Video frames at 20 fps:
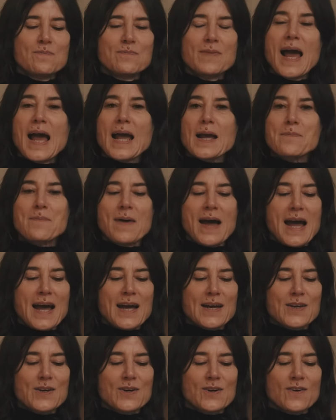Black
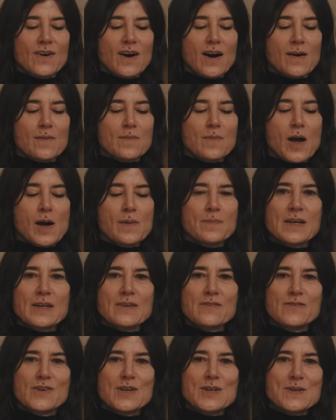Bag, your
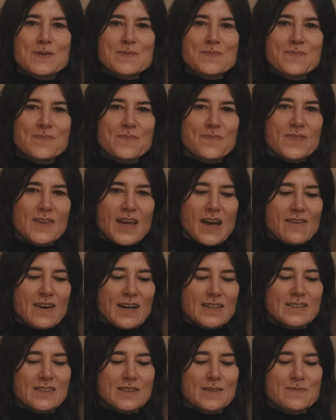upcoming film
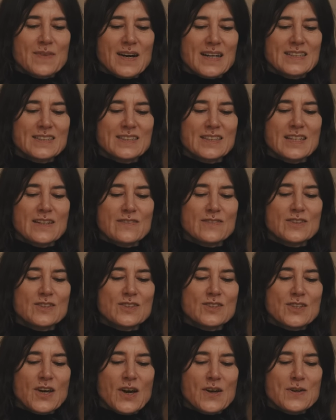directed by Steven
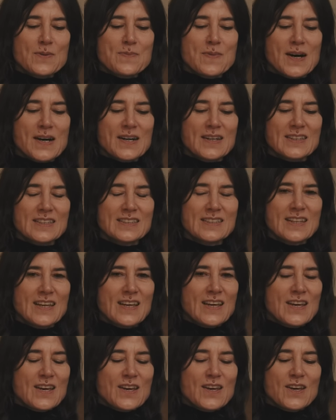Soderbergh, and
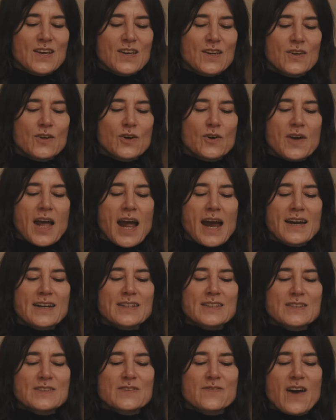your
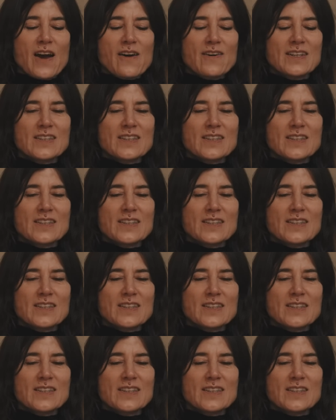character's very